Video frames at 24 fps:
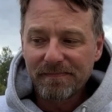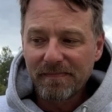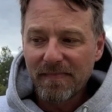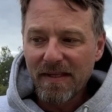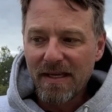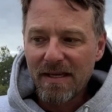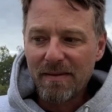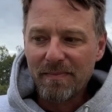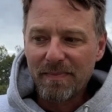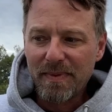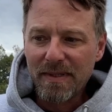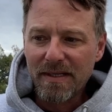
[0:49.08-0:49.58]

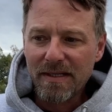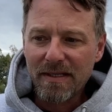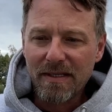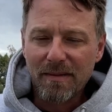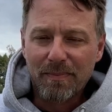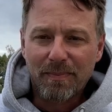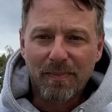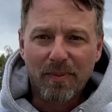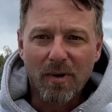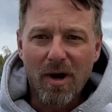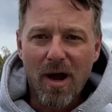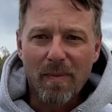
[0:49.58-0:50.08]
and be in a
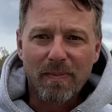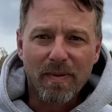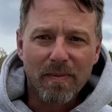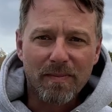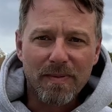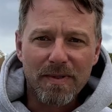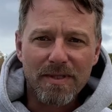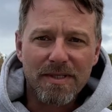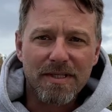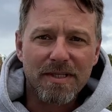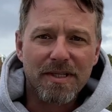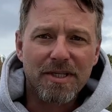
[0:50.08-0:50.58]
proper
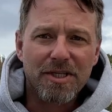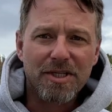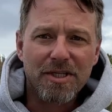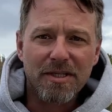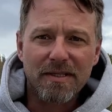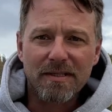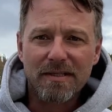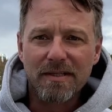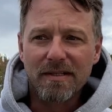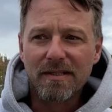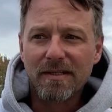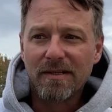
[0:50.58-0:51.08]

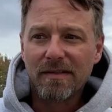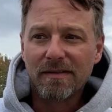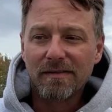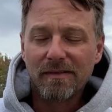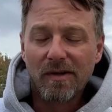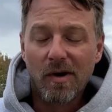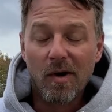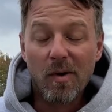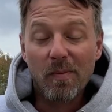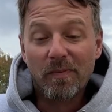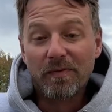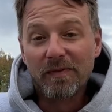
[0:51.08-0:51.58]
position to
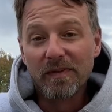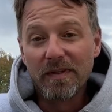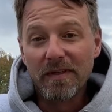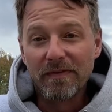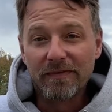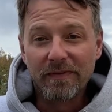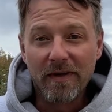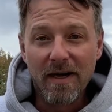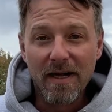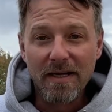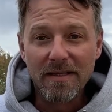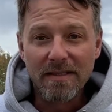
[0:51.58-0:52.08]
hopefully
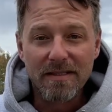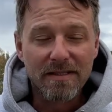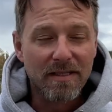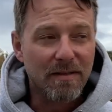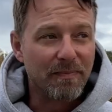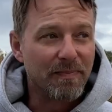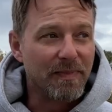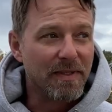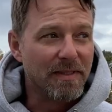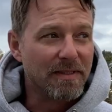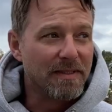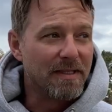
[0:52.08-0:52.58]
find
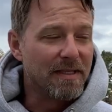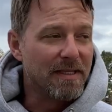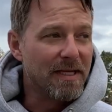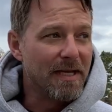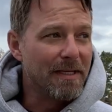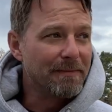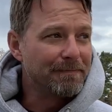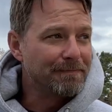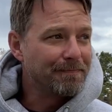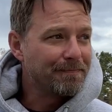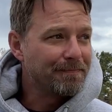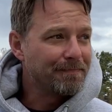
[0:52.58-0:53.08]
something
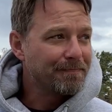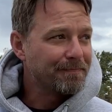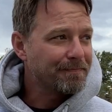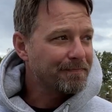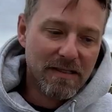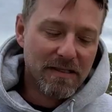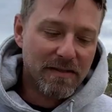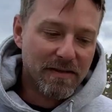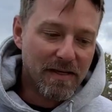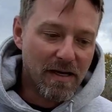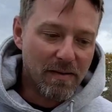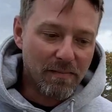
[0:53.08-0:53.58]
today.
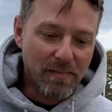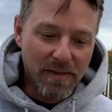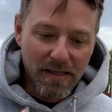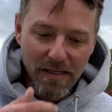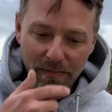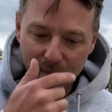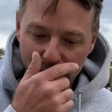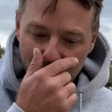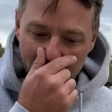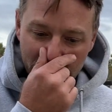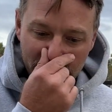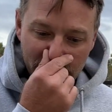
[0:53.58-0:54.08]
There
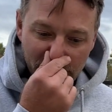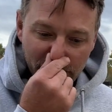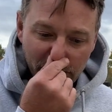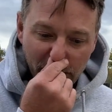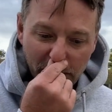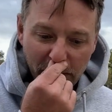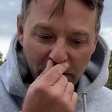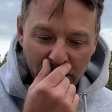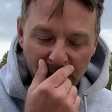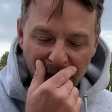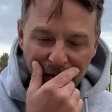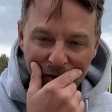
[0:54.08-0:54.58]
might be some
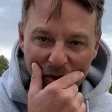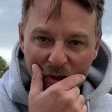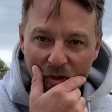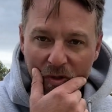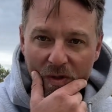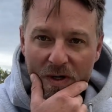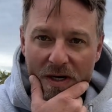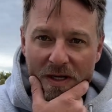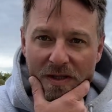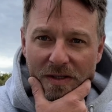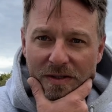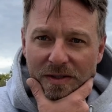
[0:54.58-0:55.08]
more of those
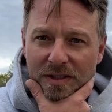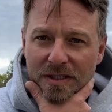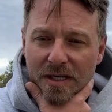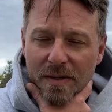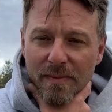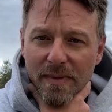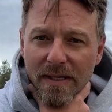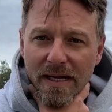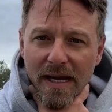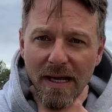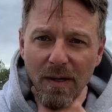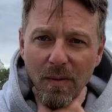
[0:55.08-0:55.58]
trailers
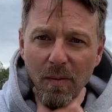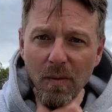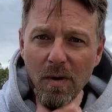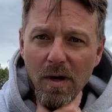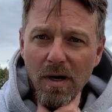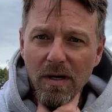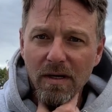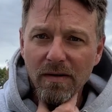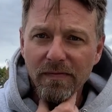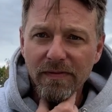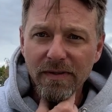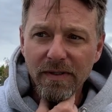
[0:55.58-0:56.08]
coming out of
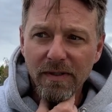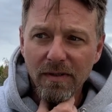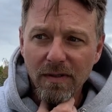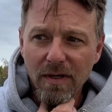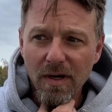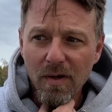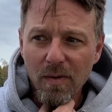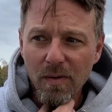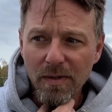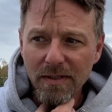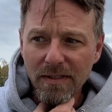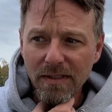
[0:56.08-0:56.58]
Waterville
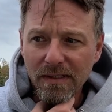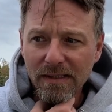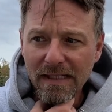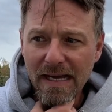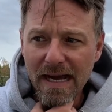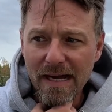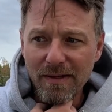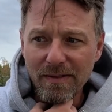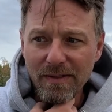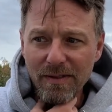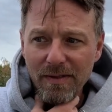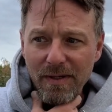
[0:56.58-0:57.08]
going to
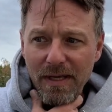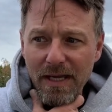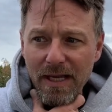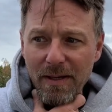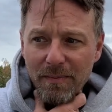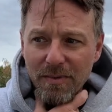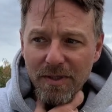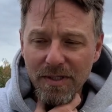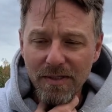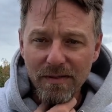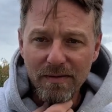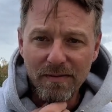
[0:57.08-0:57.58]
Loudon, New
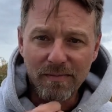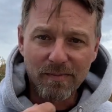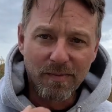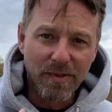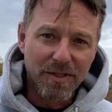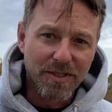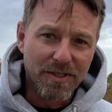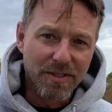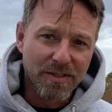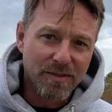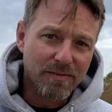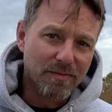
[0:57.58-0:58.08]
Hampshire,
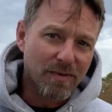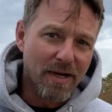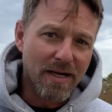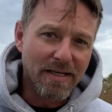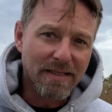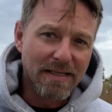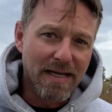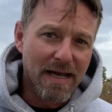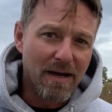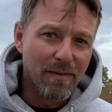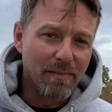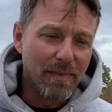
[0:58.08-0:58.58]
which is
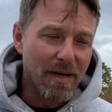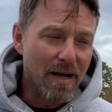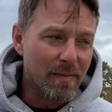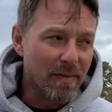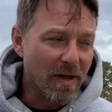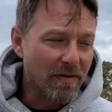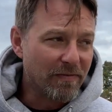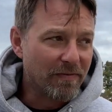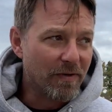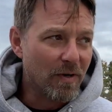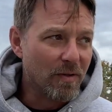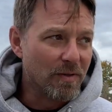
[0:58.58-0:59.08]
right down by
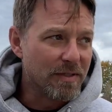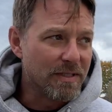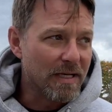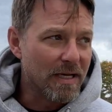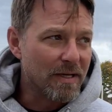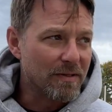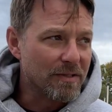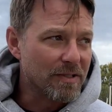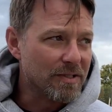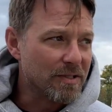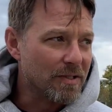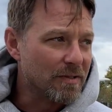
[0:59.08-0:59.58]
my folks'
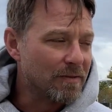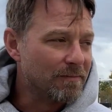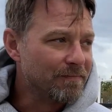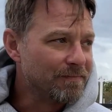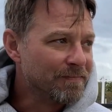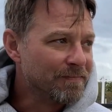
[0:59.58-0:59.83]
house, so